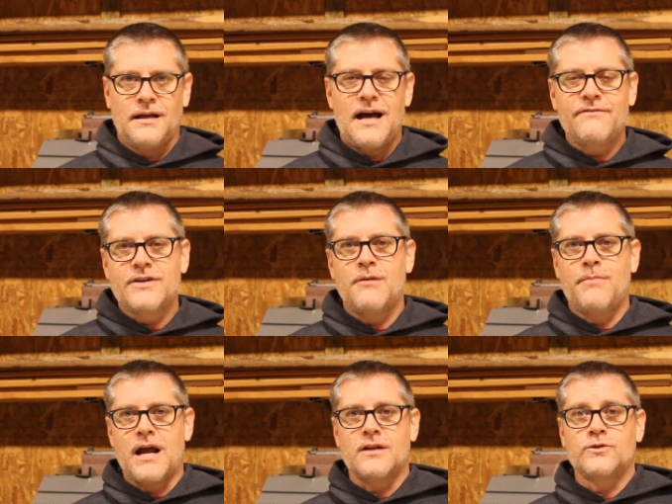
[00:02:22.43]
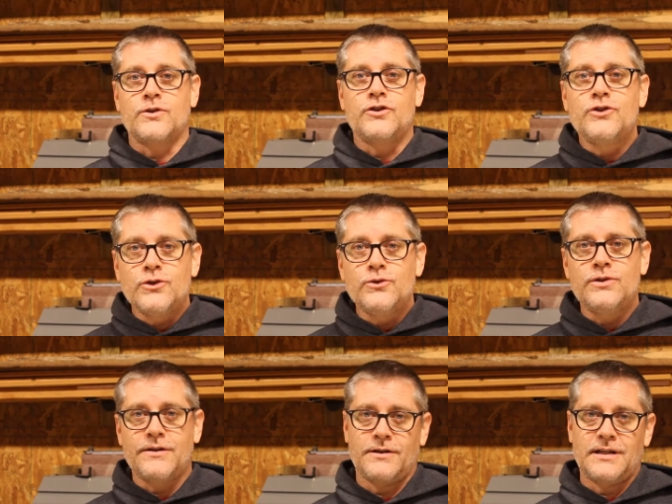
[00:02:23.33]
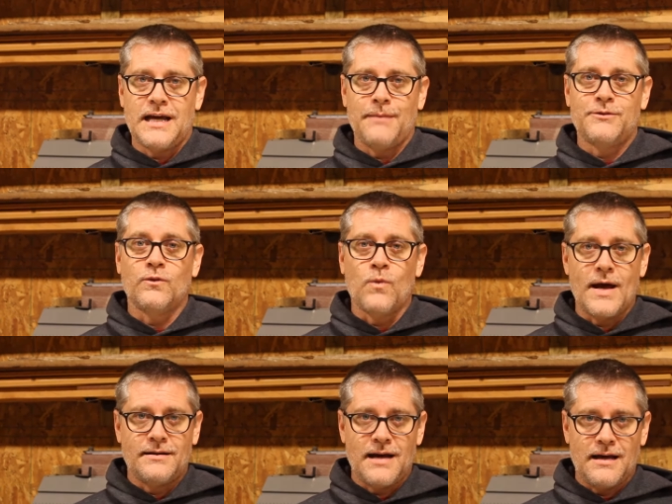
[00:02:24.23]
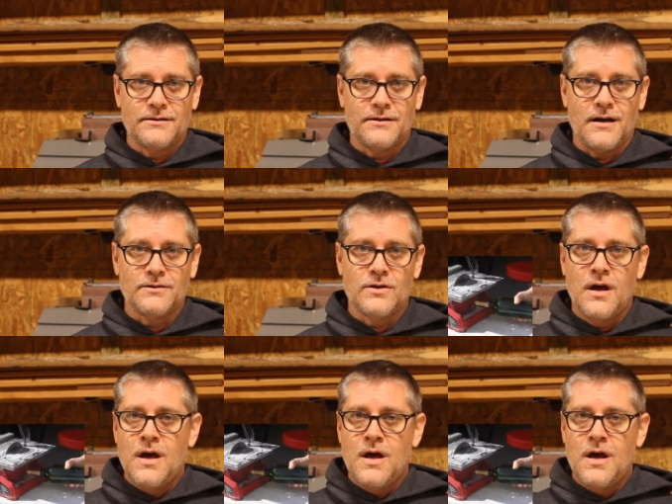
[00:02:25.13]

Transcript: I've cut bottles with two different types of wet tile saws.